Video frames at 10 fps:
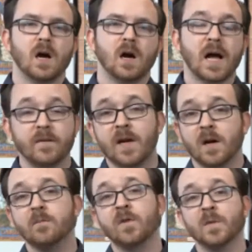having
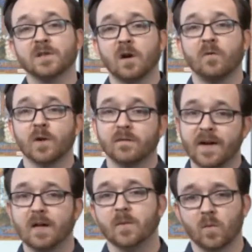come from the software
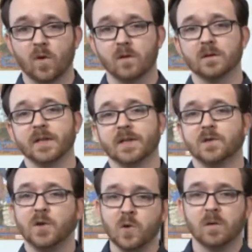development world
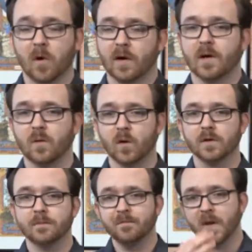into the marketing world.